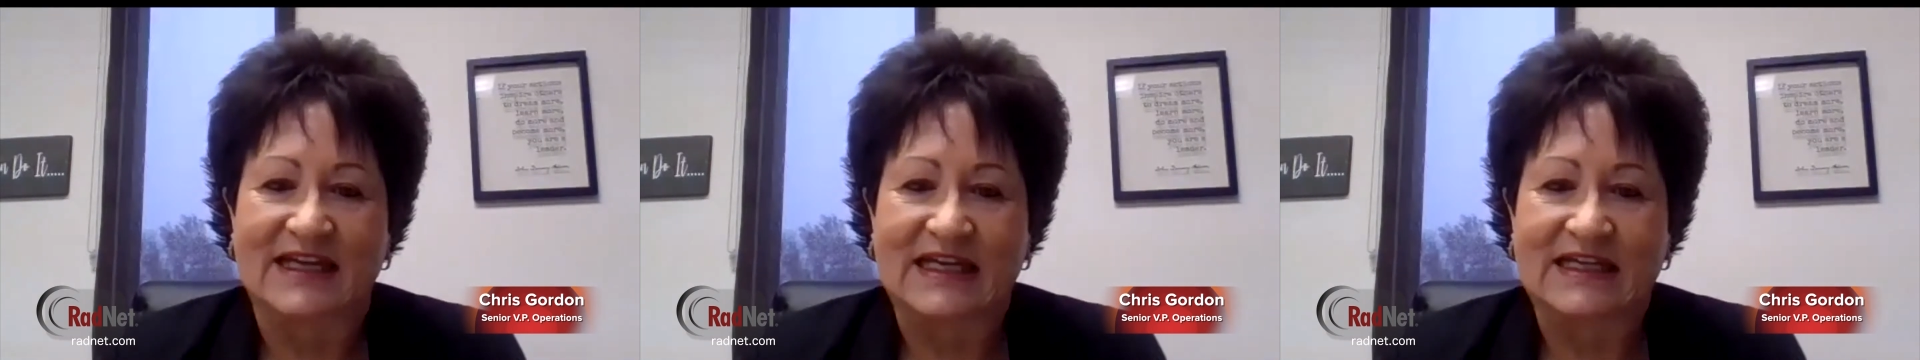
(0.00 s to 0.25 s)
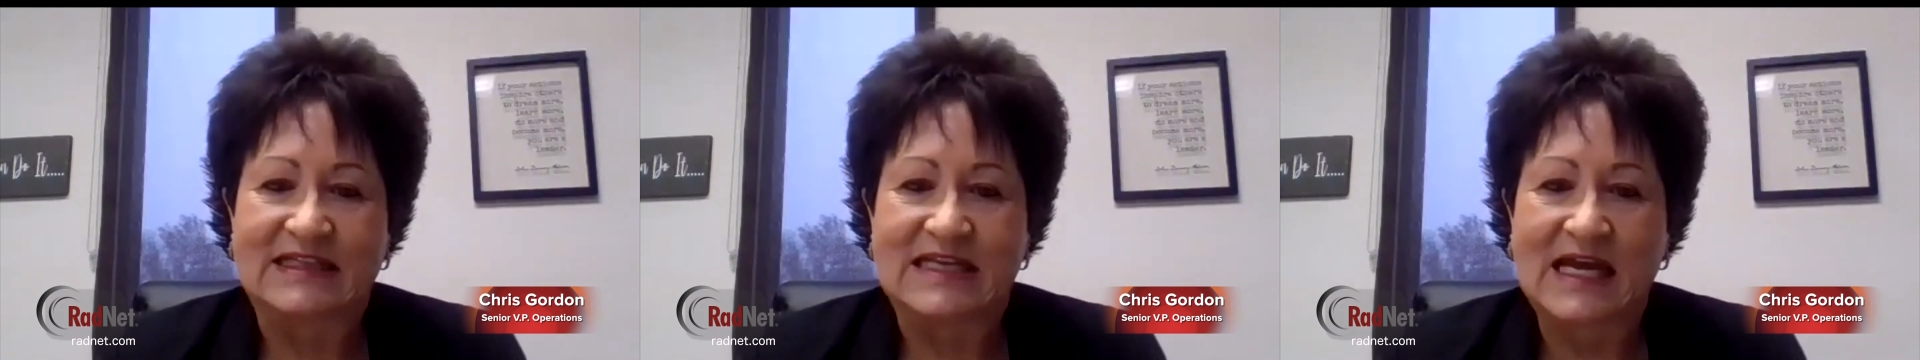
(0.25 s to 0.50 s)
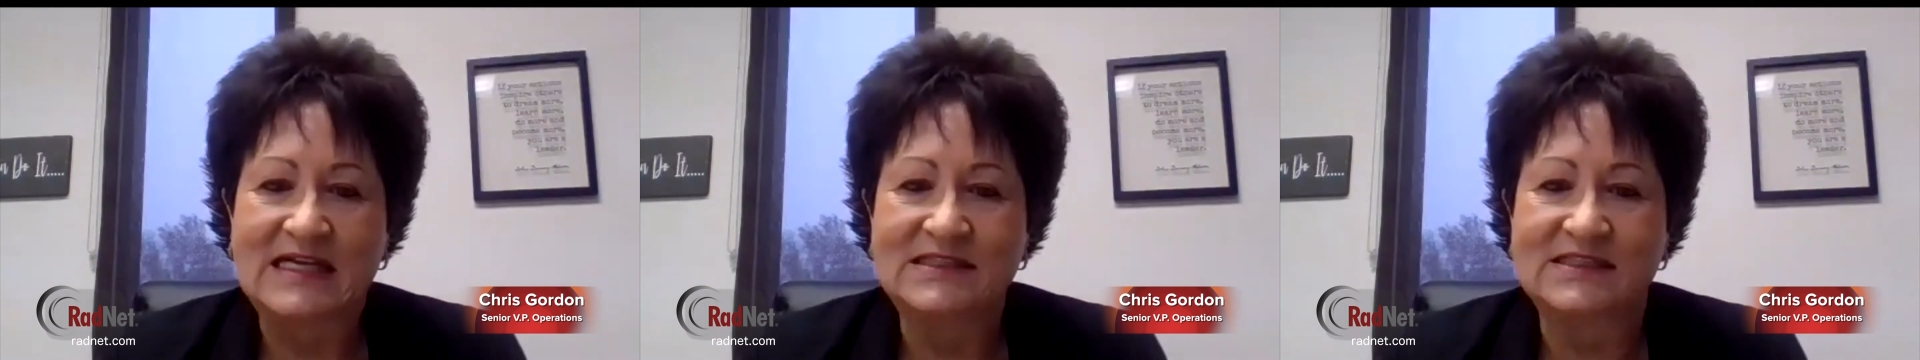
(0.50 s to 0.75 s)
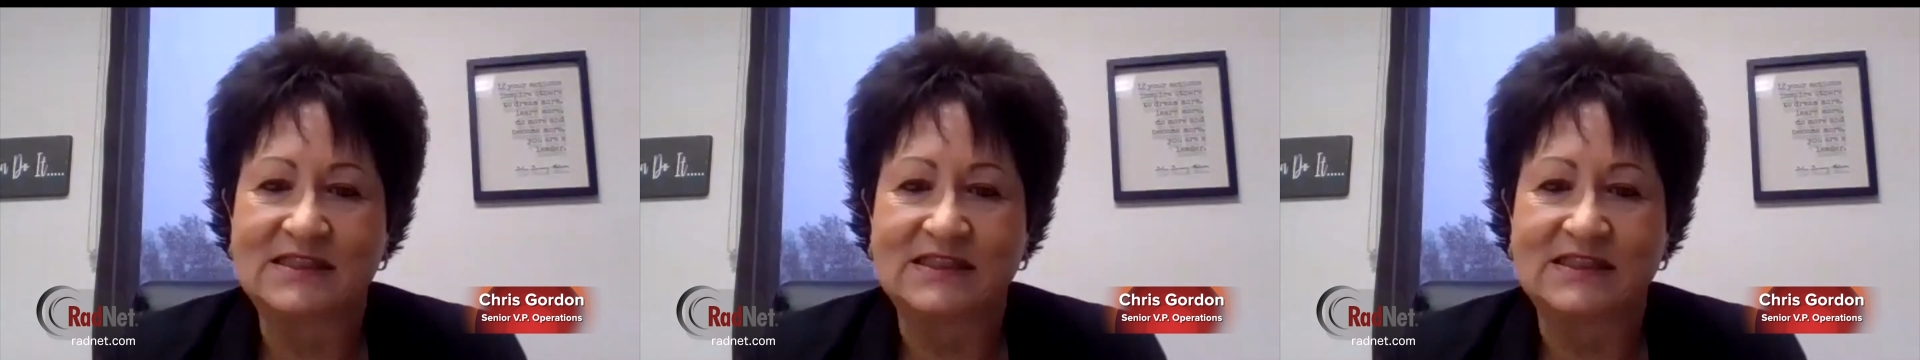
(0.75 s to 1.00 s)
in
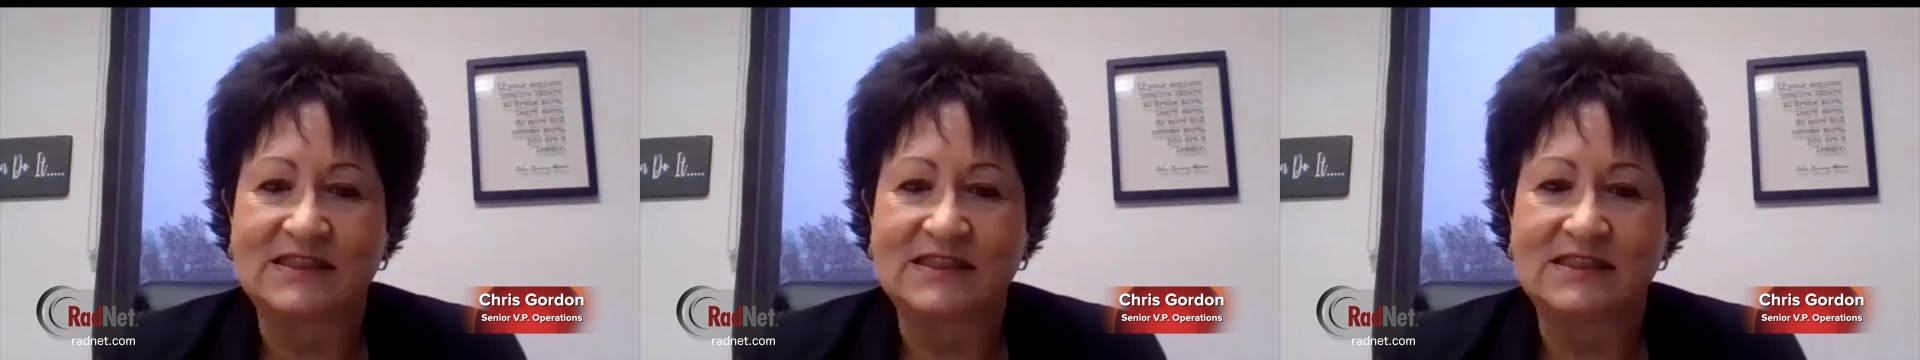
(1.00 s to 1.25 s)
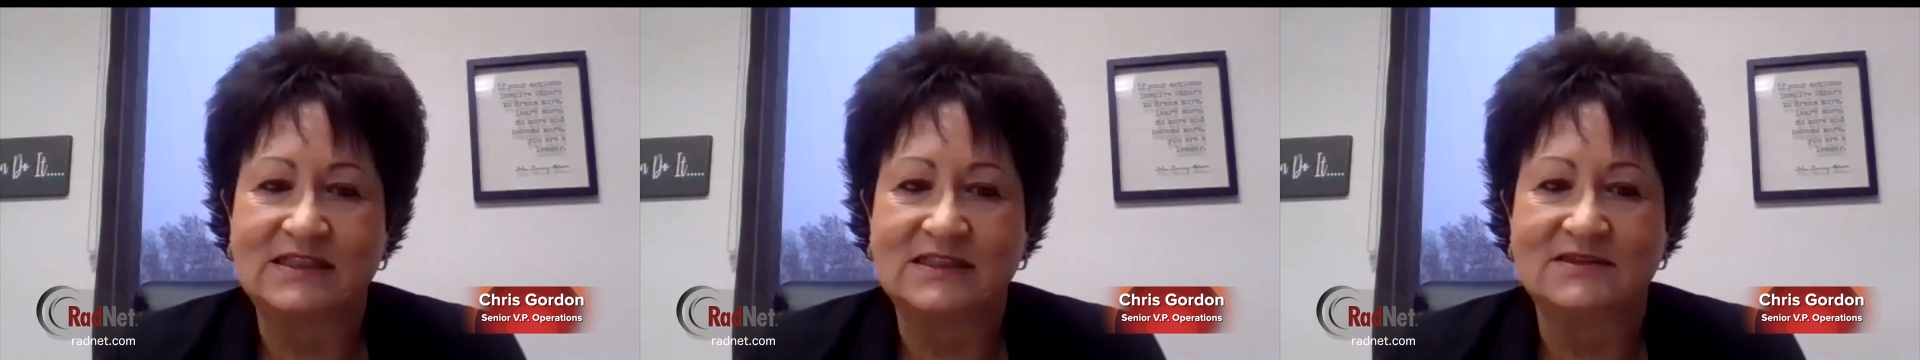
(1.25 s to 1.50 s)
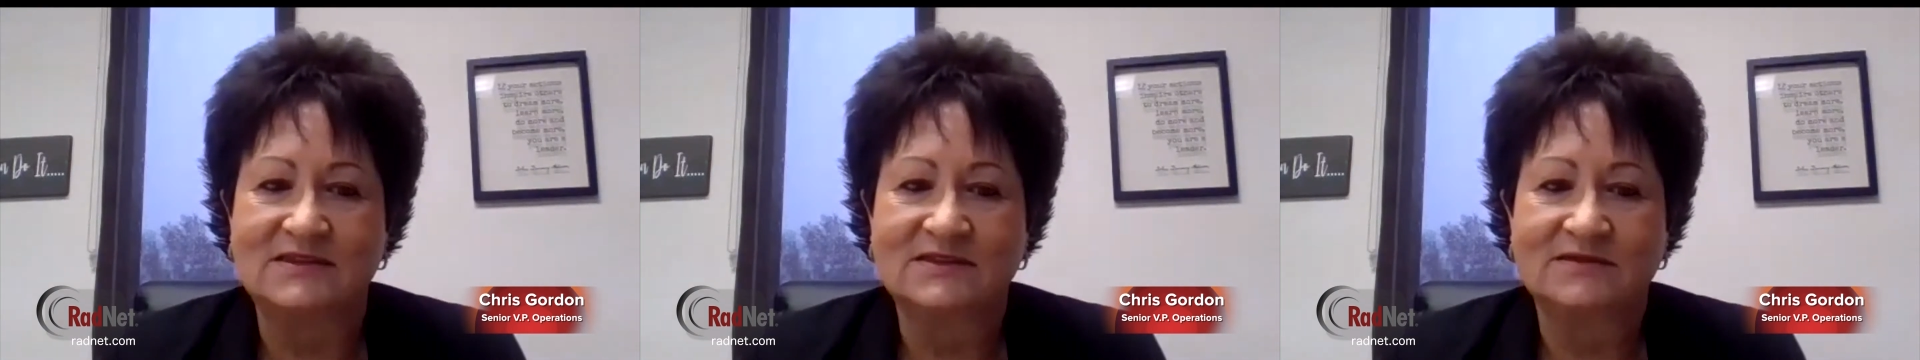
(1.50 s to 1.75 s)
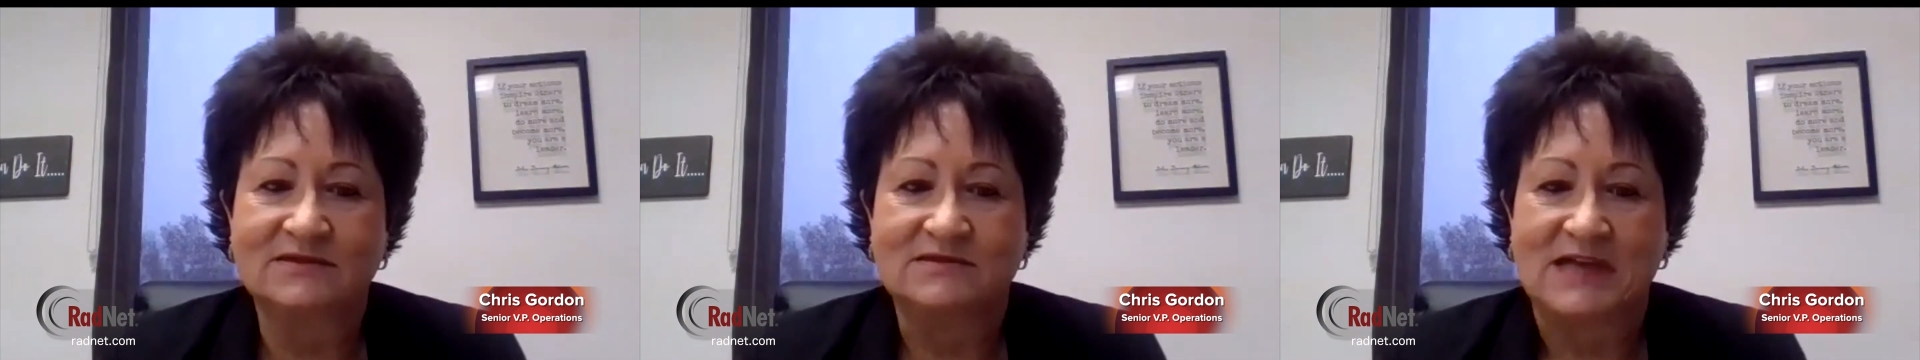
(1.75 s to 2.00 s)
nineteen
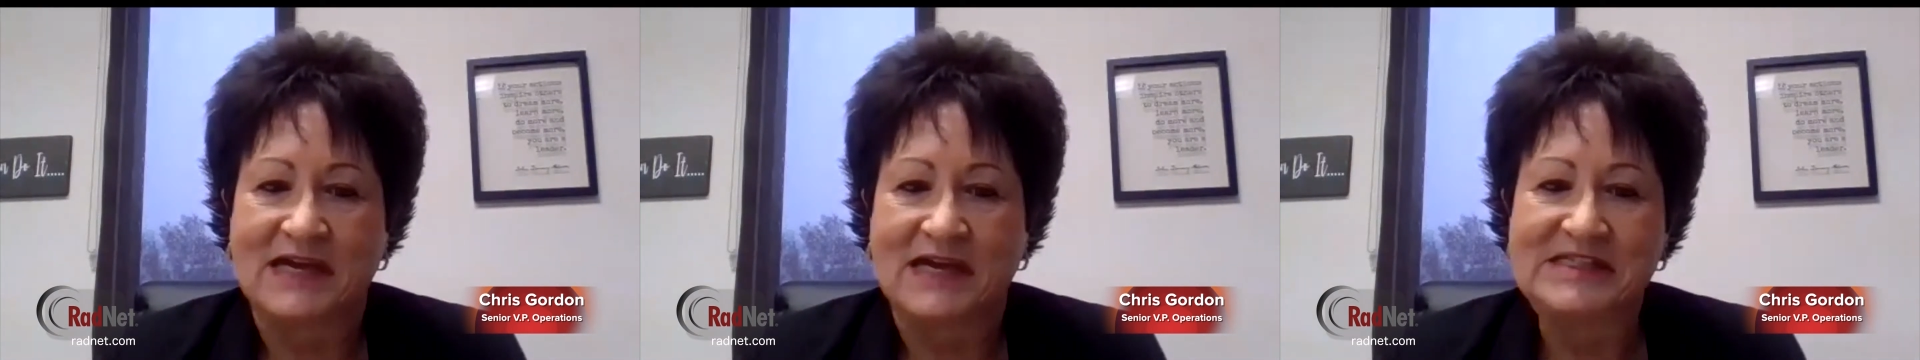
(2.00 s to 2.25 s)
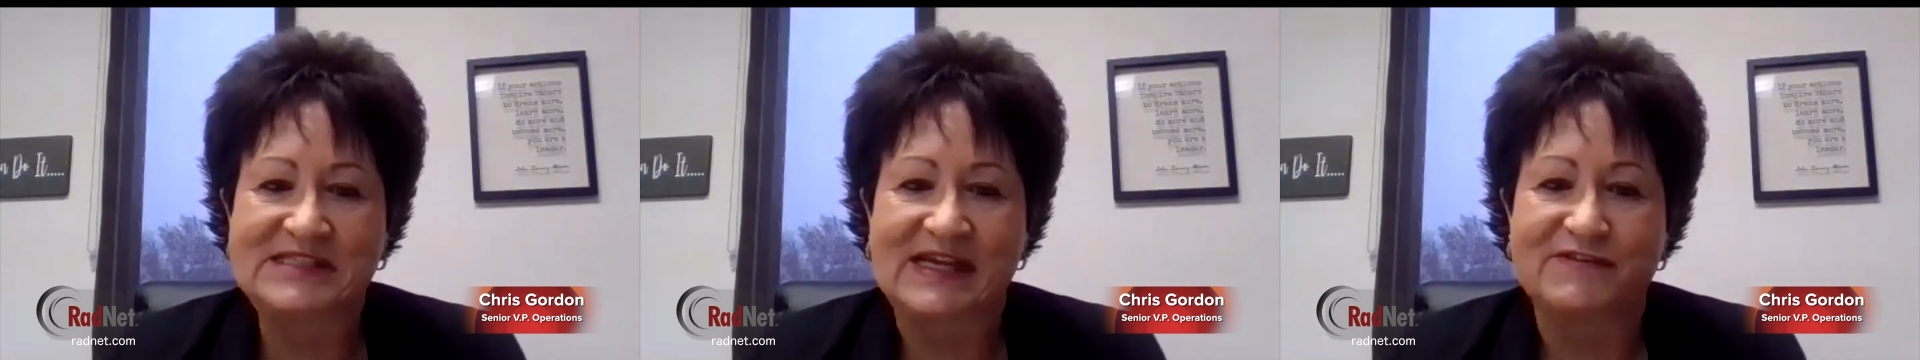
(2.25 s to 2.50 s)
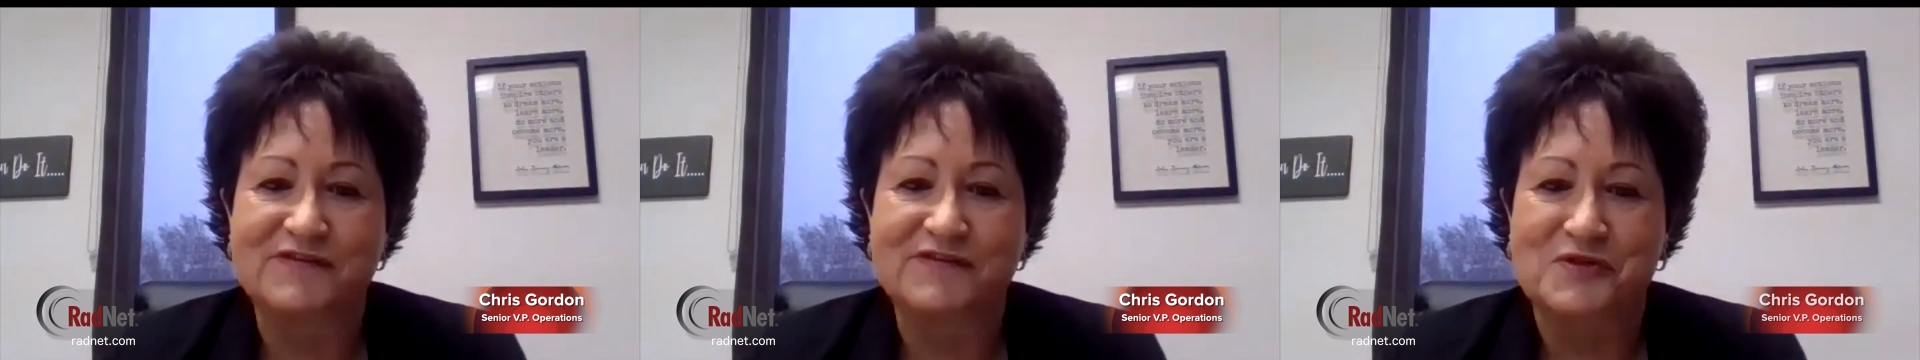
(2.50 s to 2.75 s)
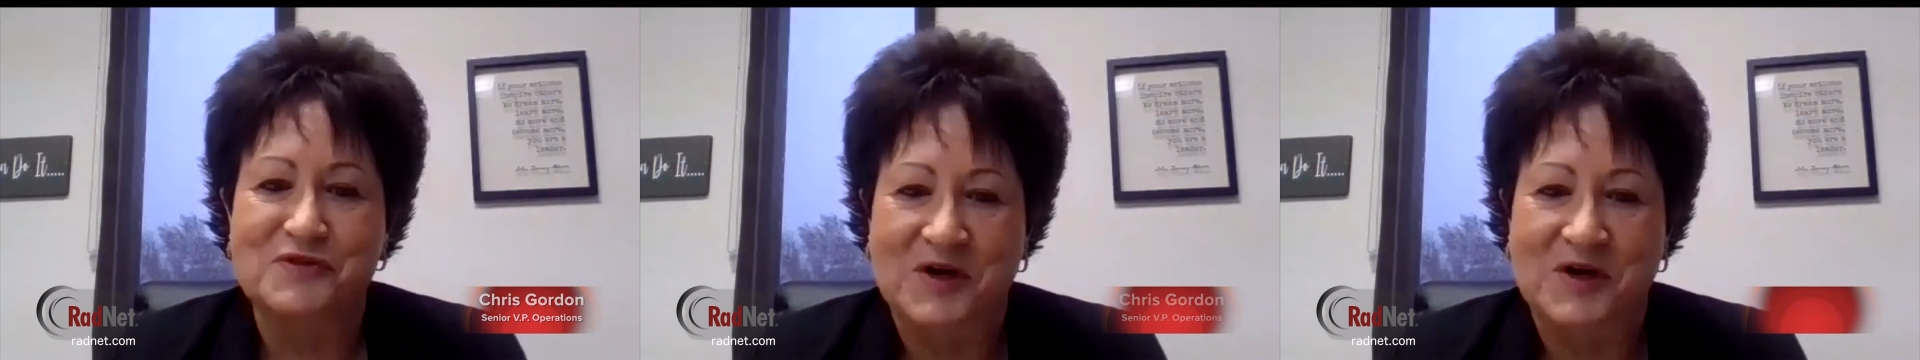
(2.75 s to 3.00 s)
ninety-seven for
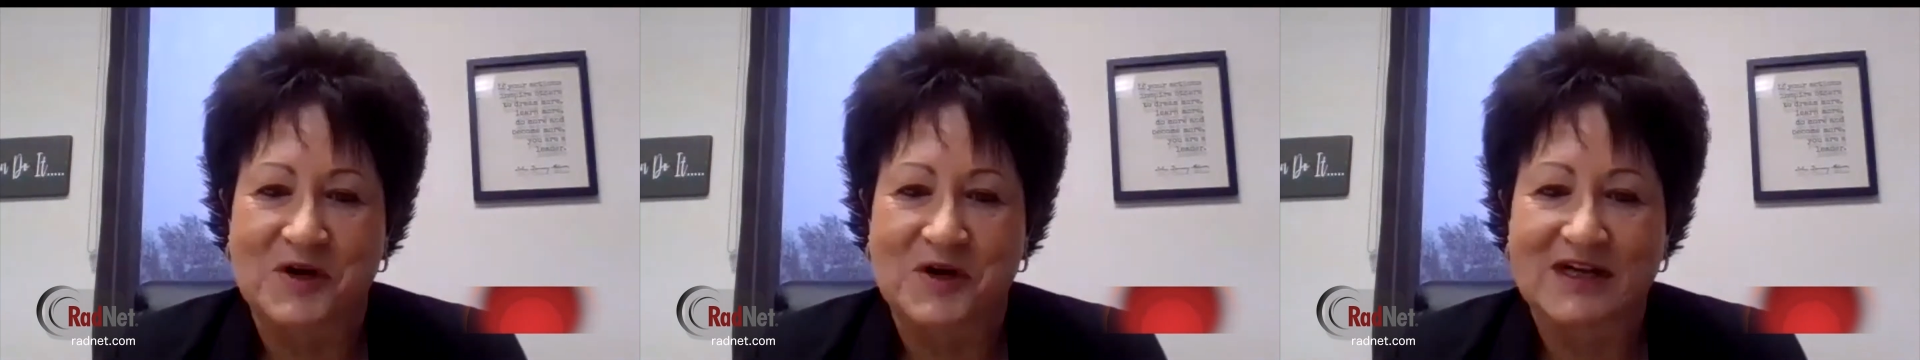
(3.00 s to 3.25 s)
work.